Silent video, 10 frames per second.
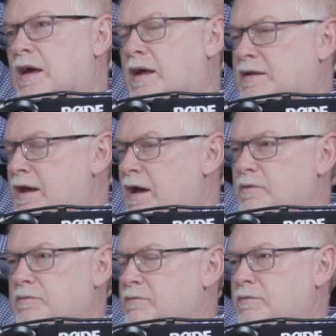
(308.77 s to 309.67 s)
I
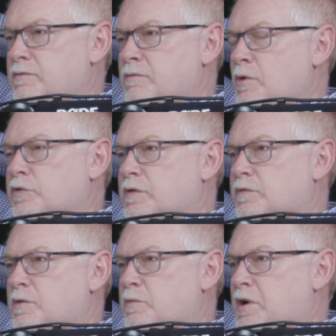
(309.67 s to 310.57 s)
doubt most
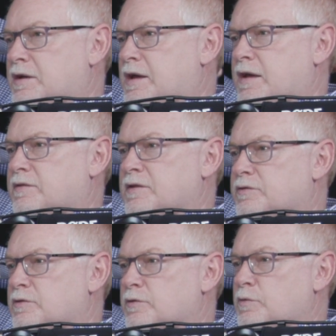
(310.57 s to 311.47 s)
of the podcast
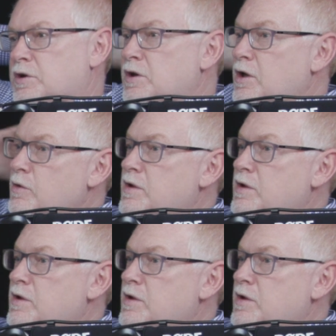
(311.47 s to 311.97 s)
listeners would know